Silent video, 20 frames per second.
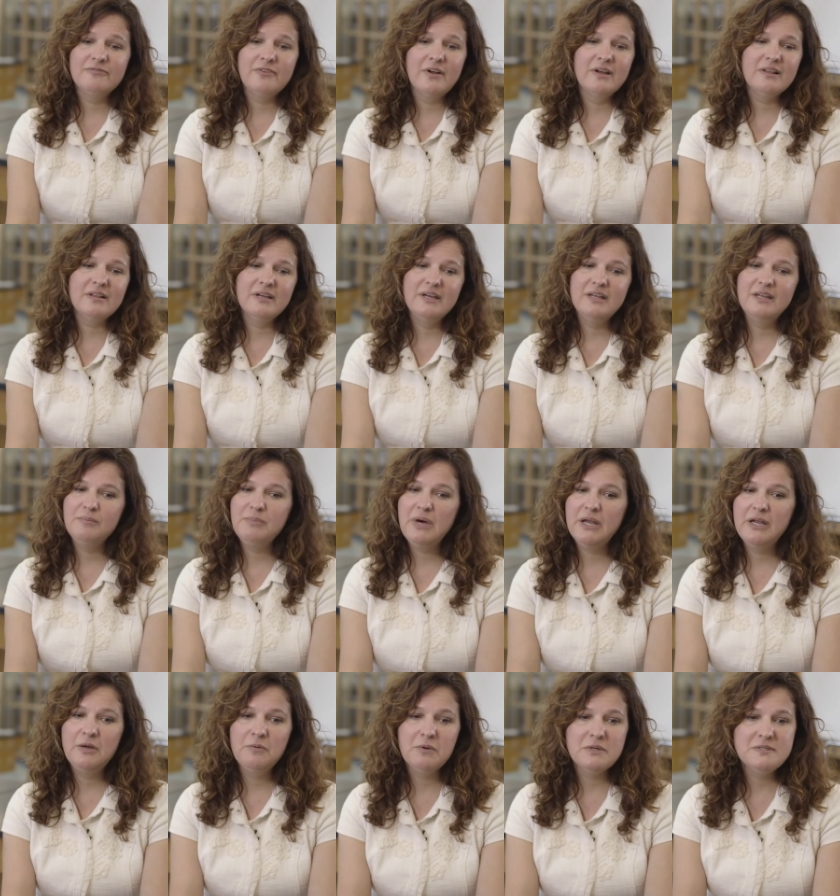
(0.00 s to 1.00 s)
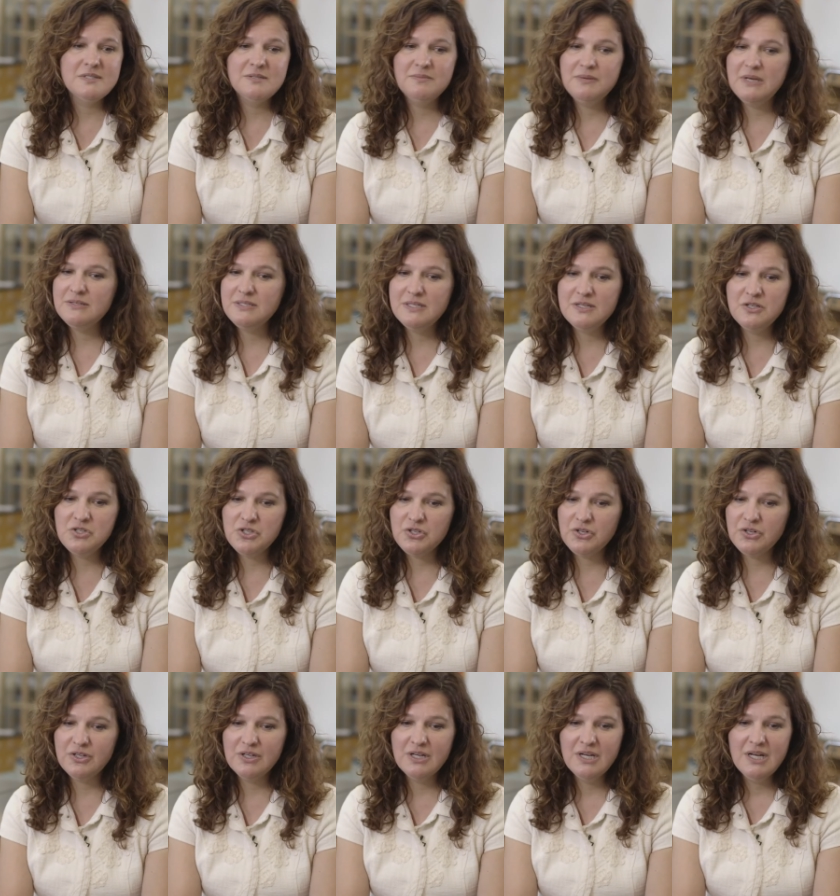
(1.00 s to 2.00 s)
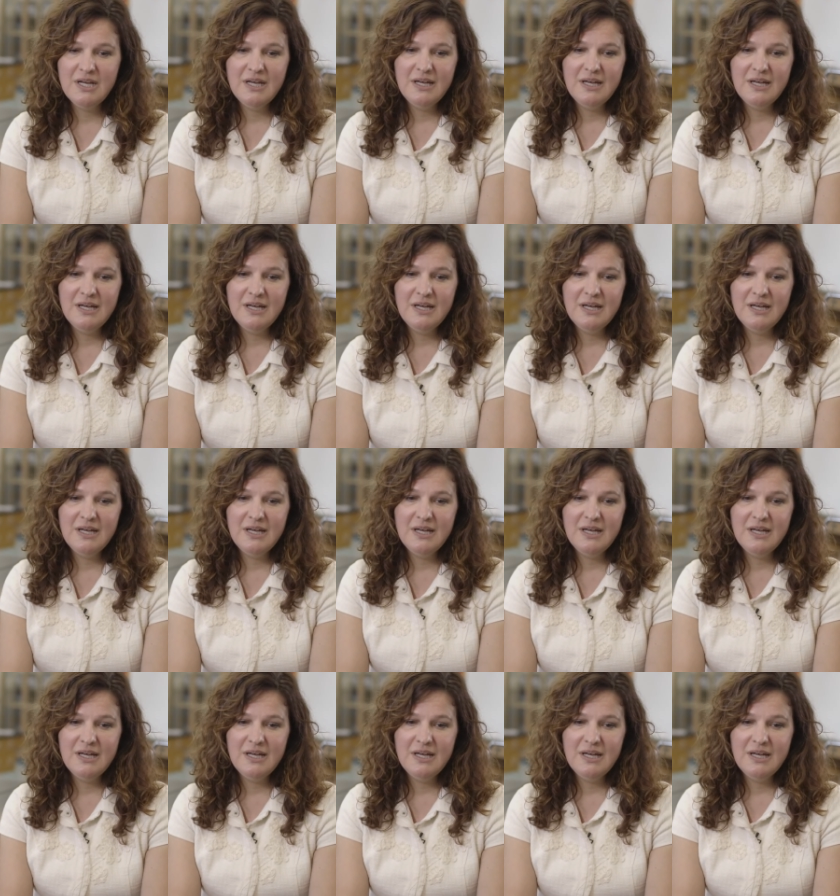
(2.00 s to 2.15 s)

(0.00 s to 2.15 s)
frankly, anybody who wants to be a teacher,